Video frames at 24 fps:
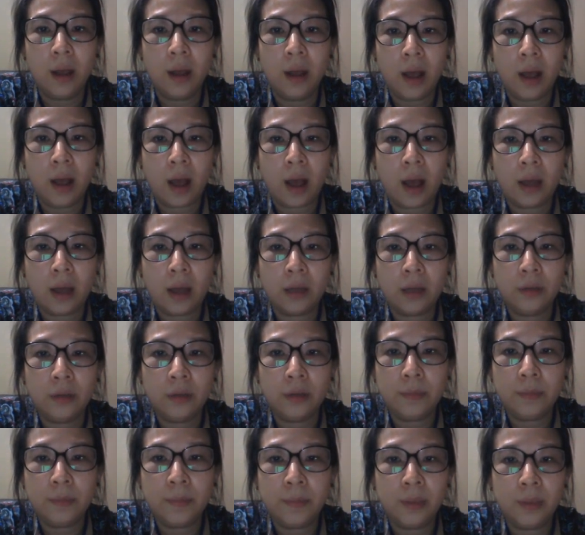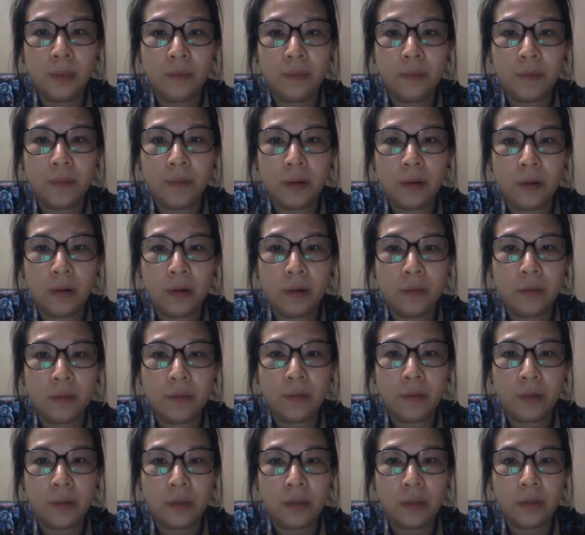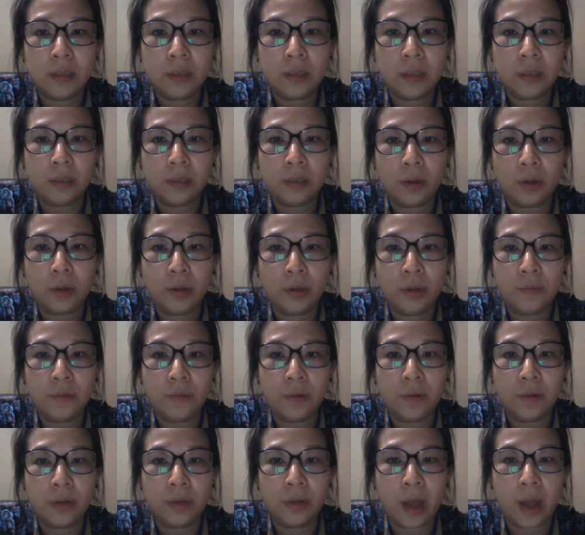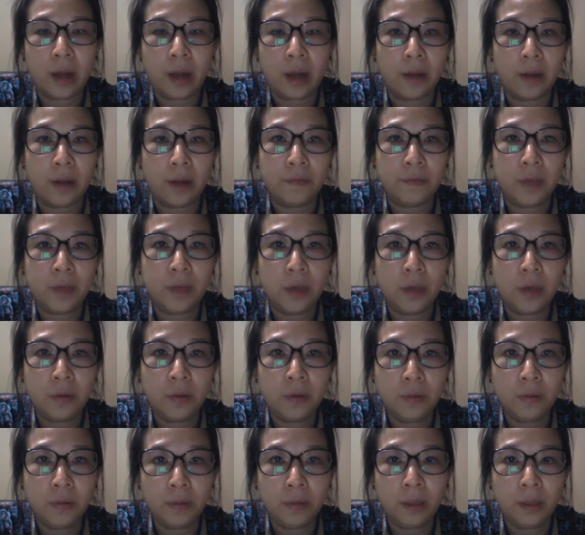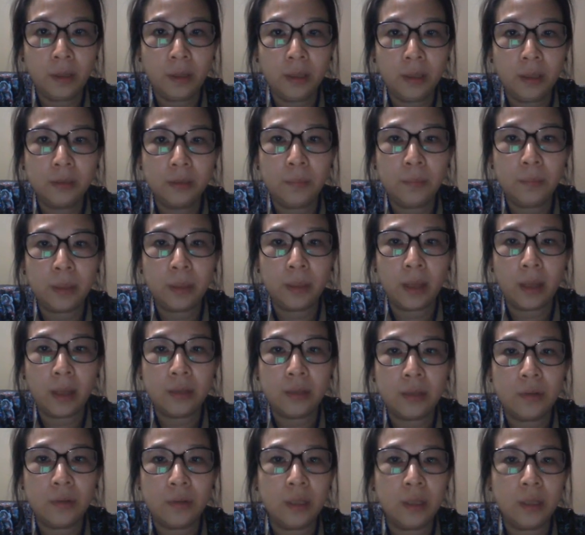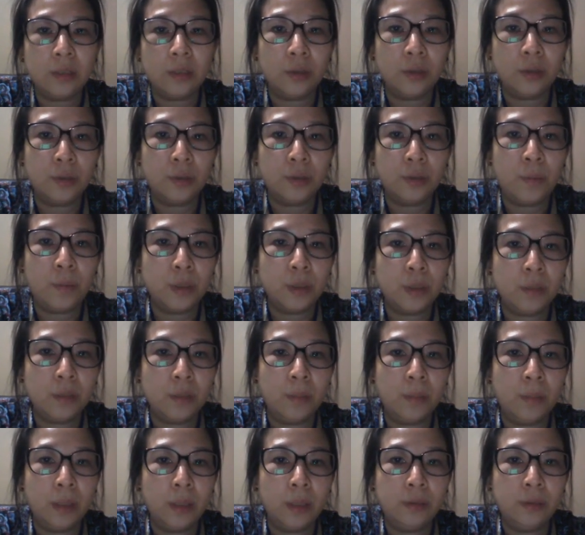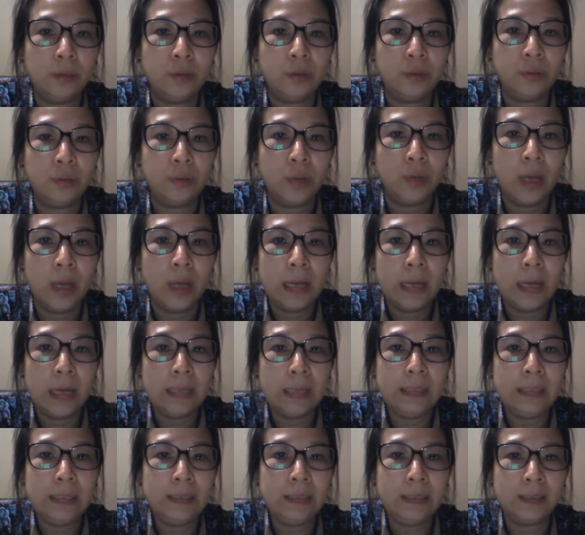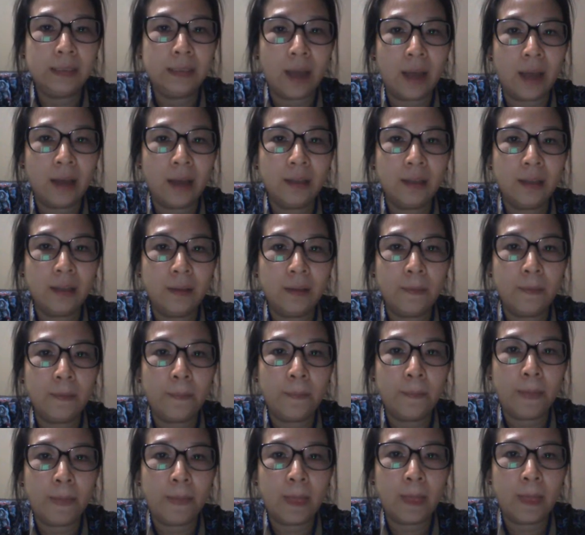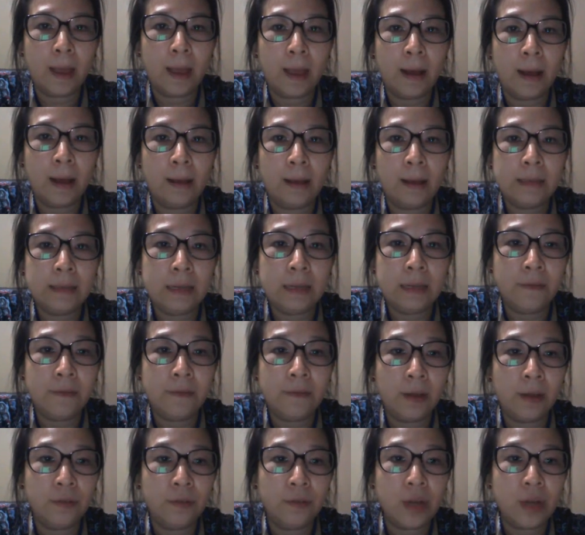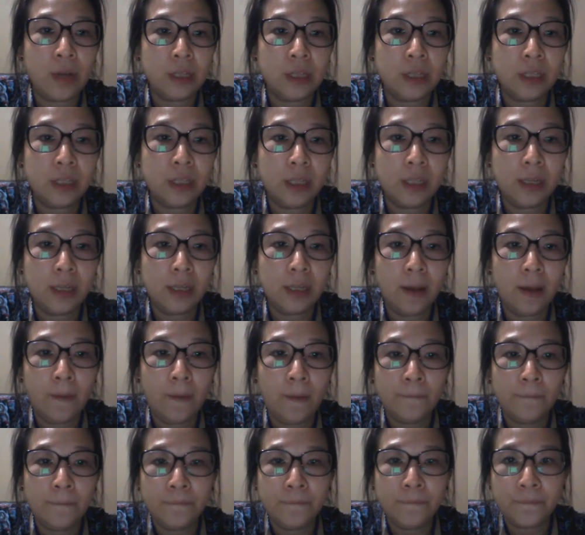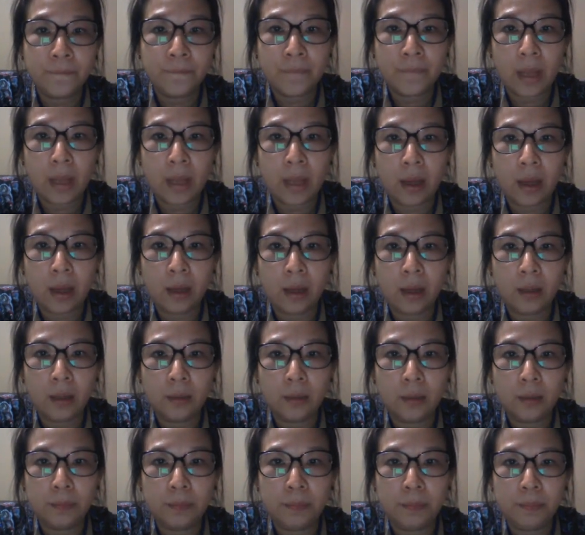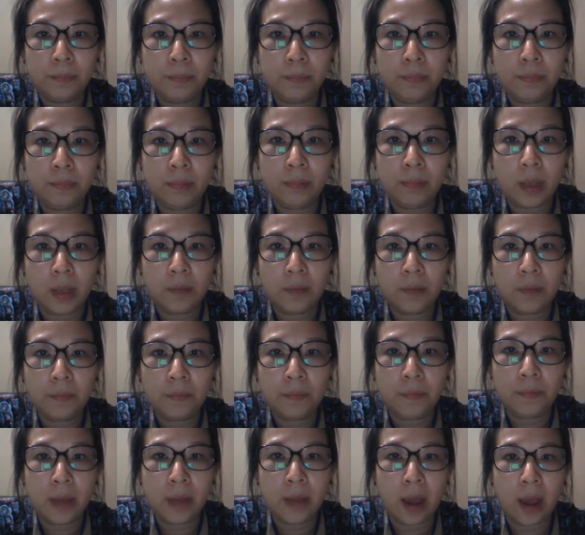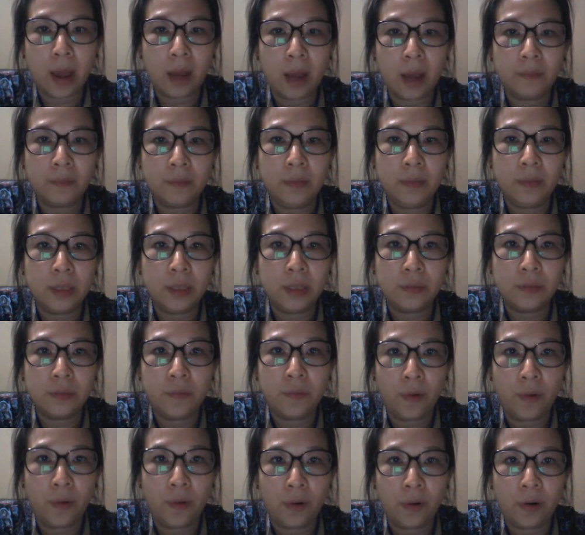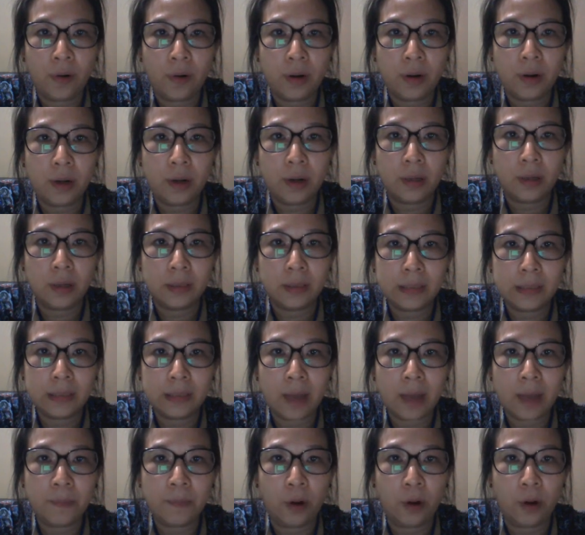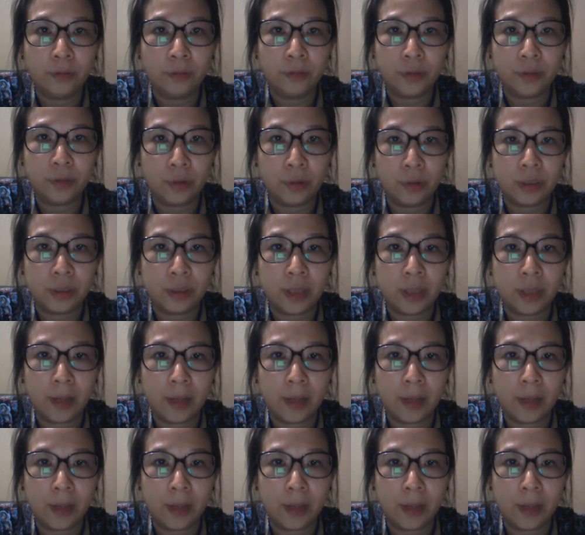I only put the vendor evaluation is only for the RFQ things, but actually it's also possible to decide the evaluation uh, if we have this four type of sourcing.